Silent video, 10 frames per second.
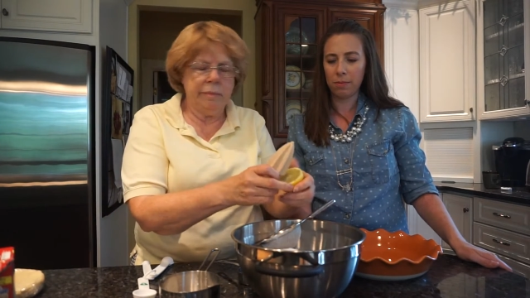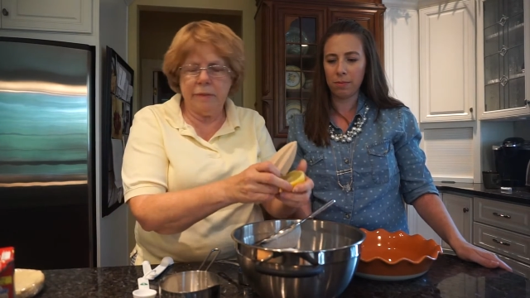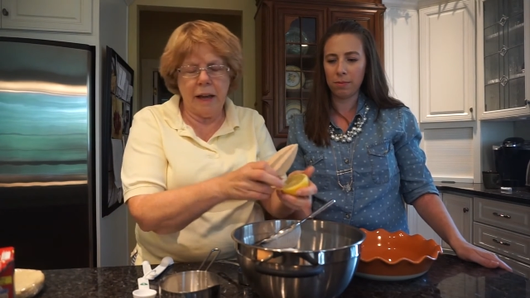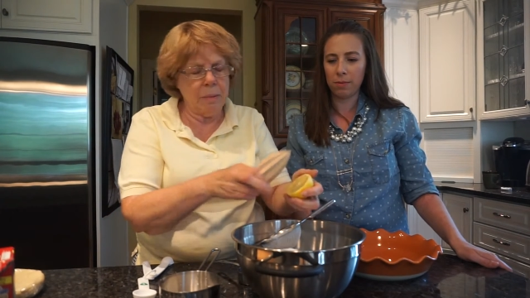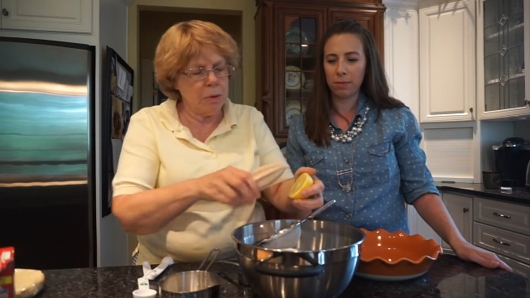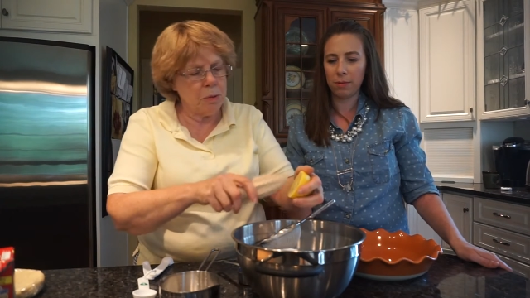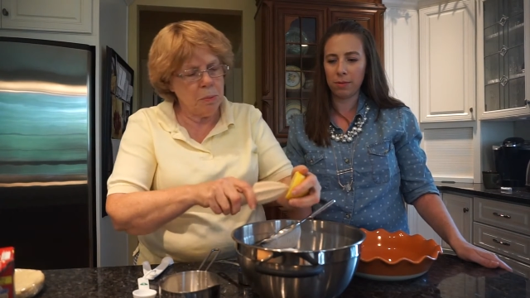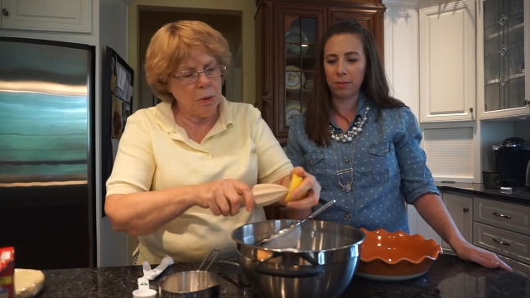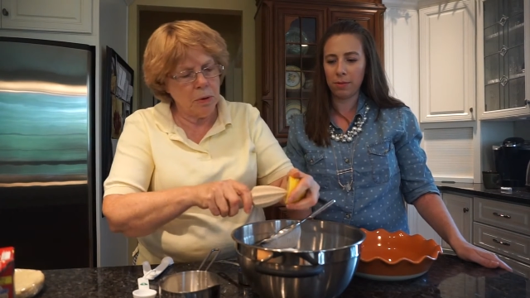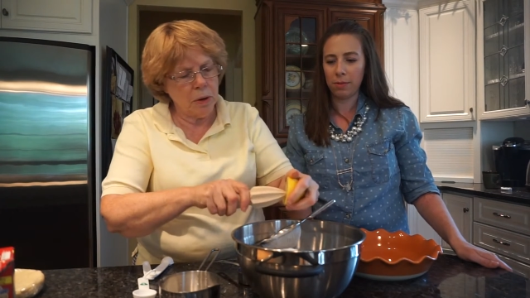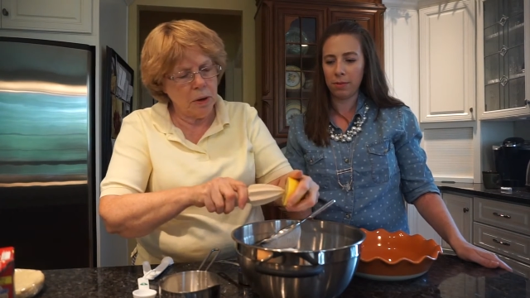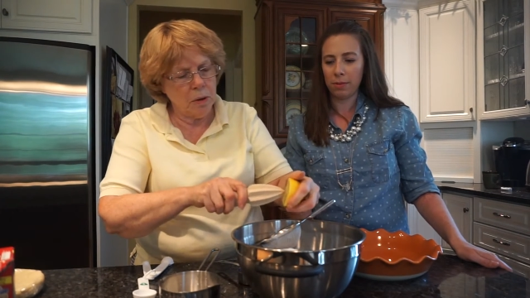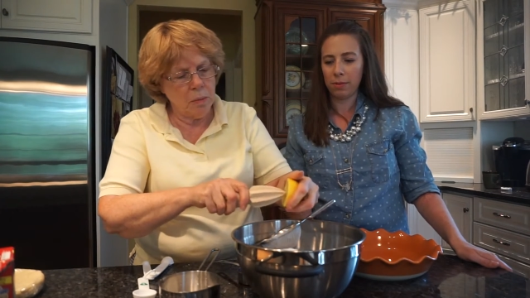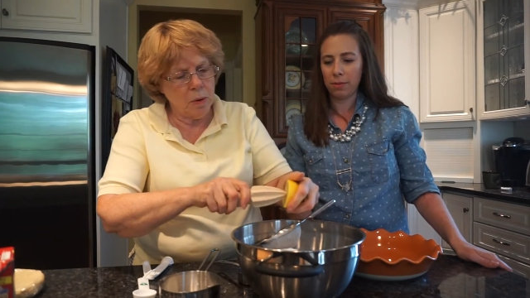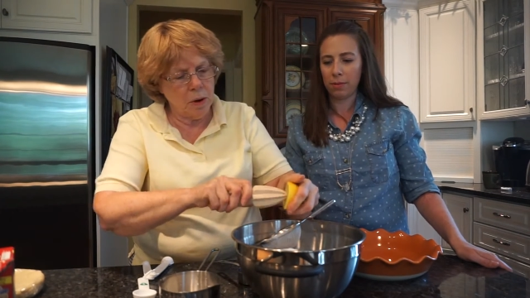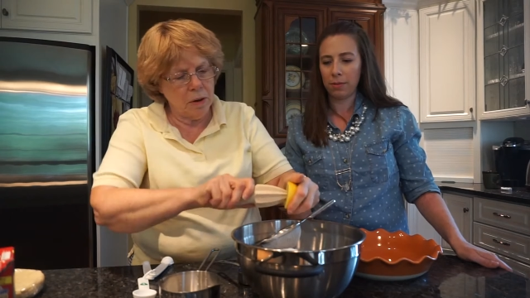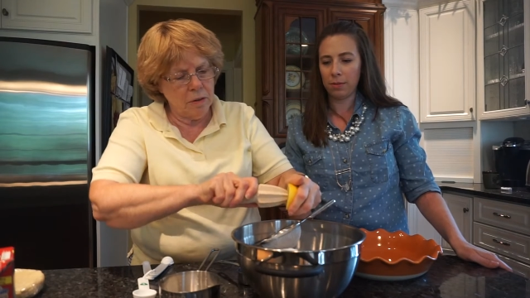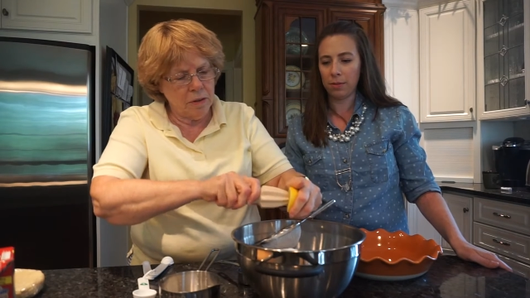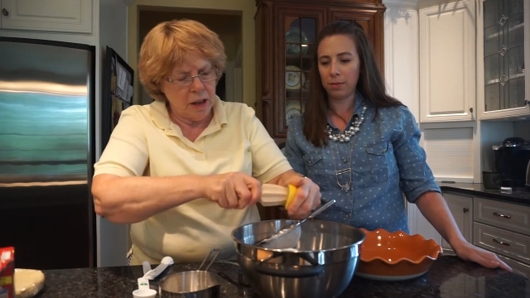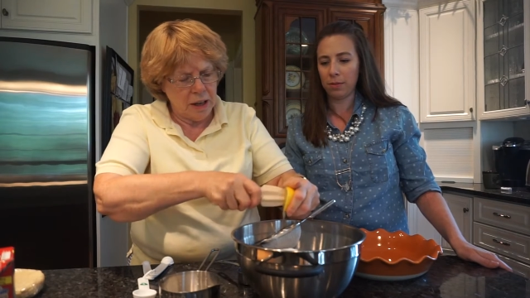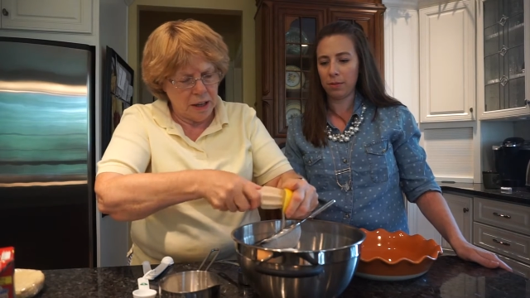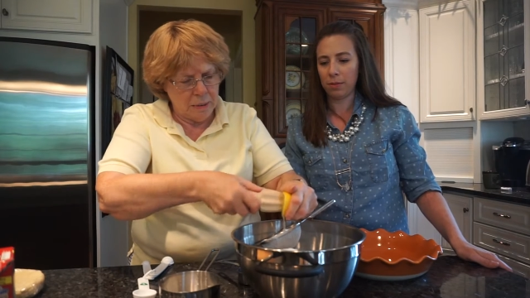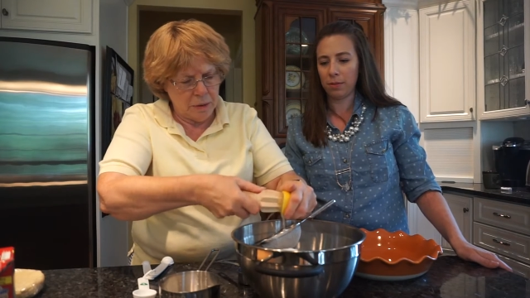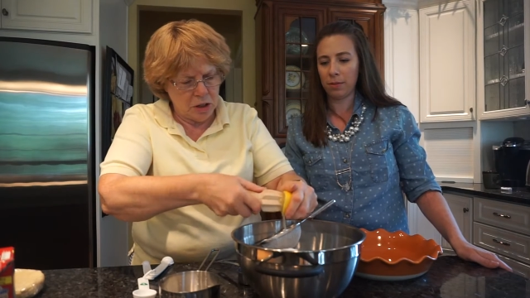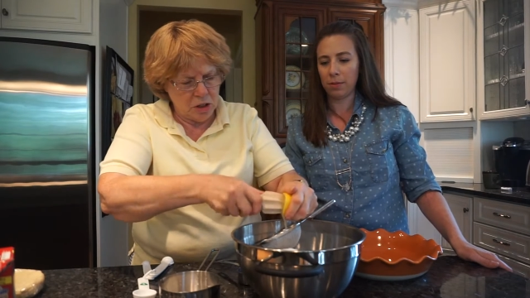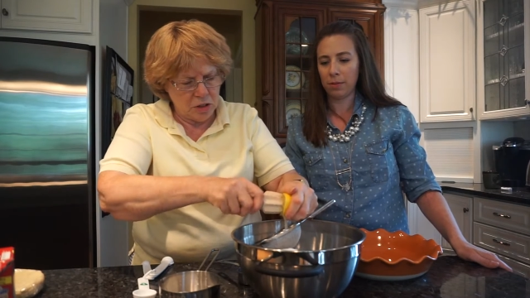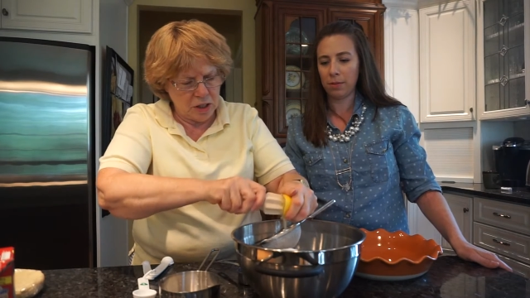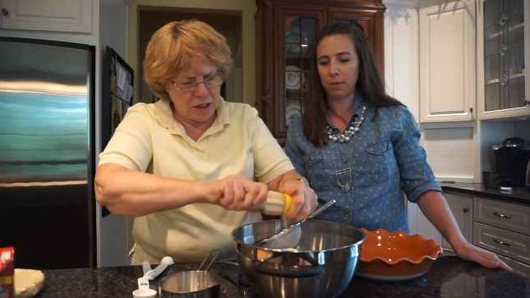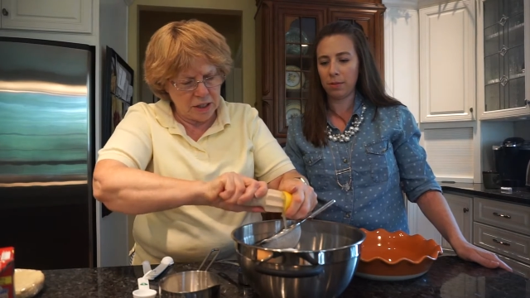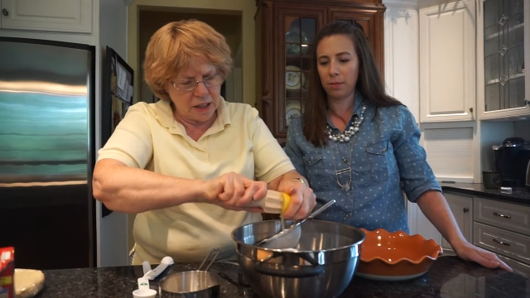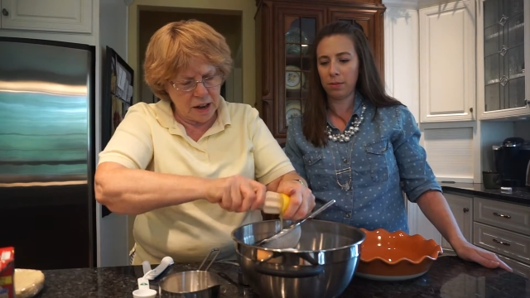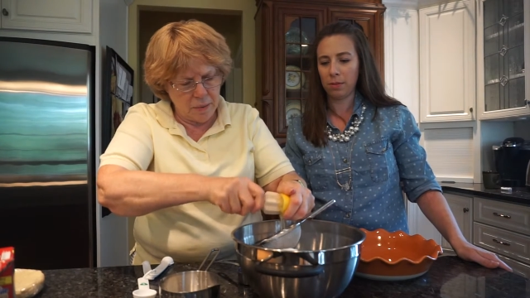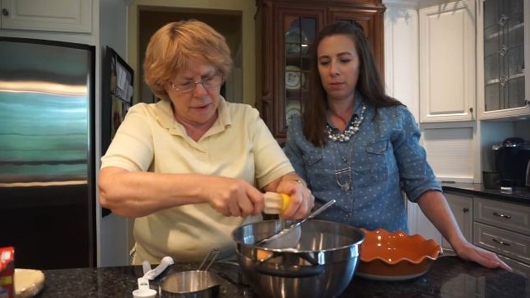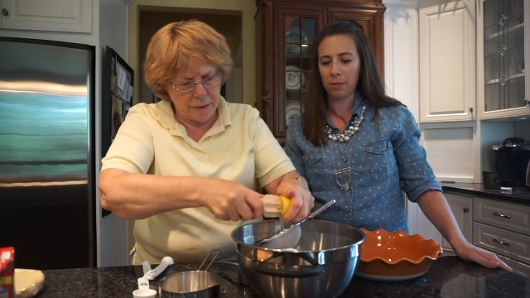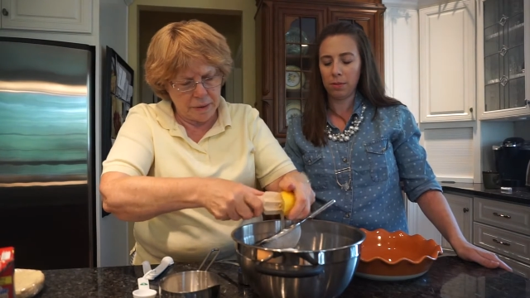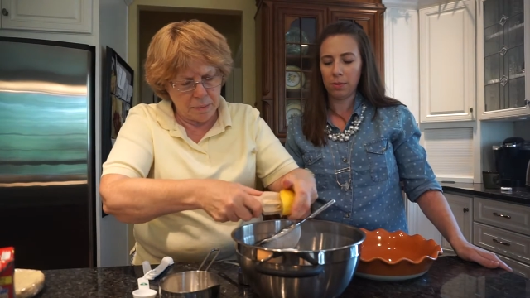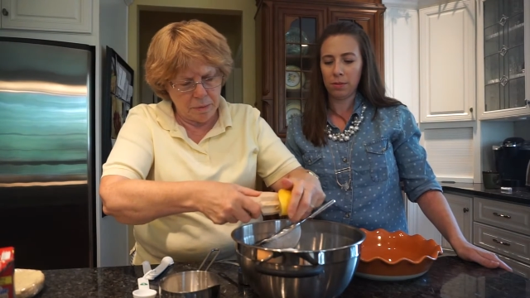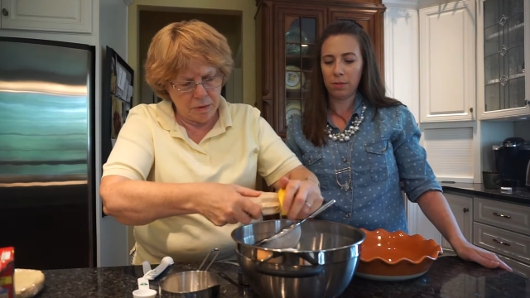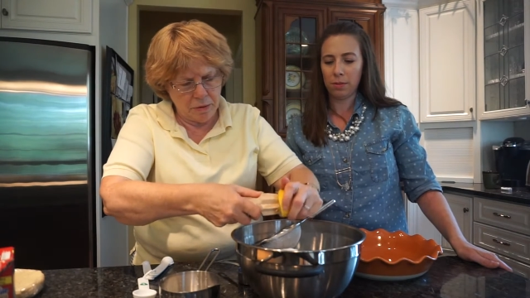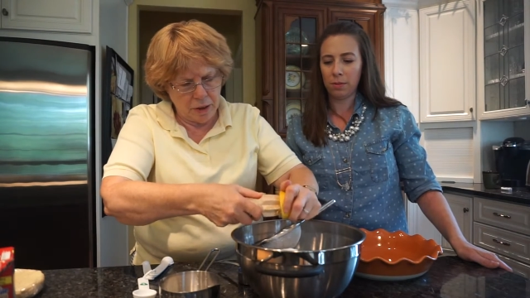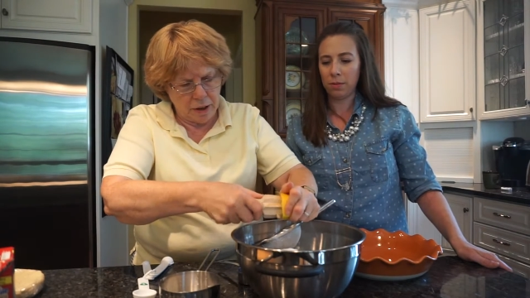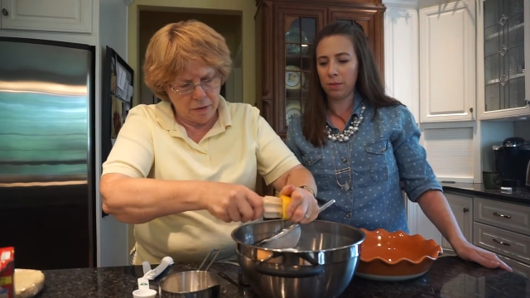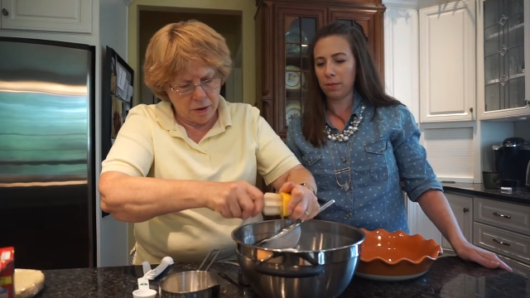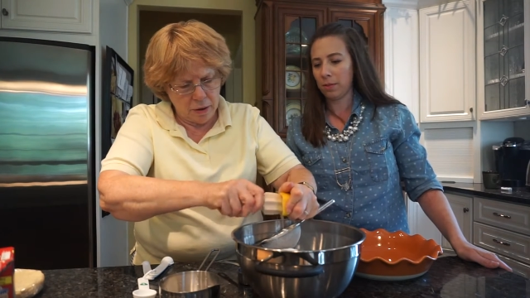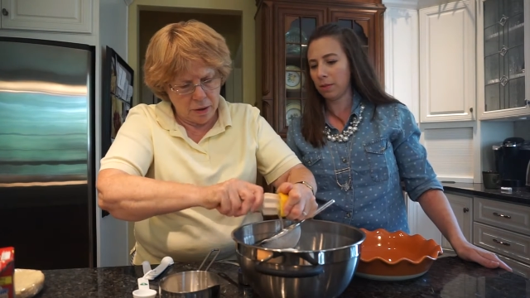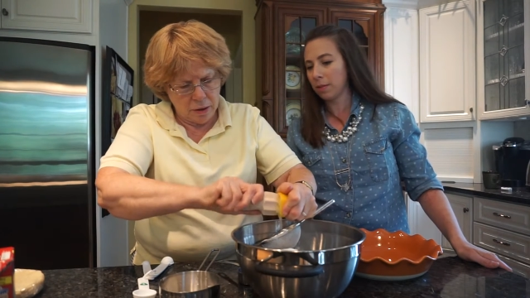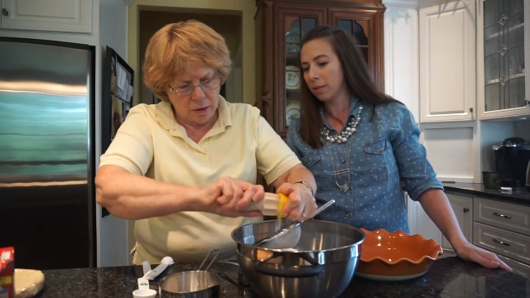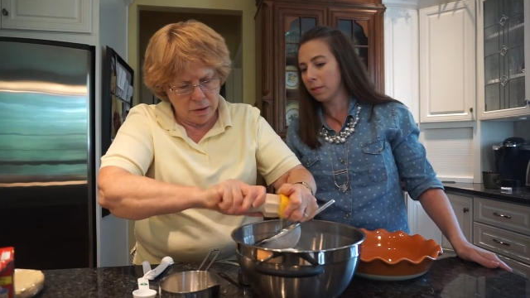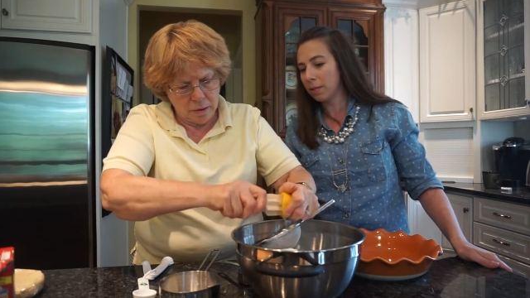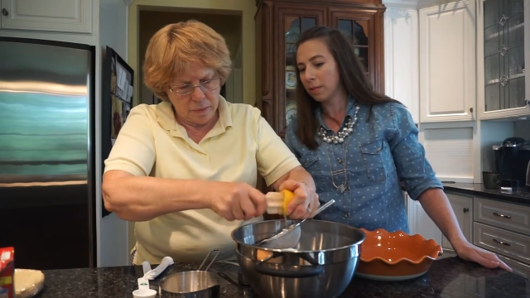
Speaker 1: tablespoon or a little more of lemon juice. It just kind of wakes up the flavor a little.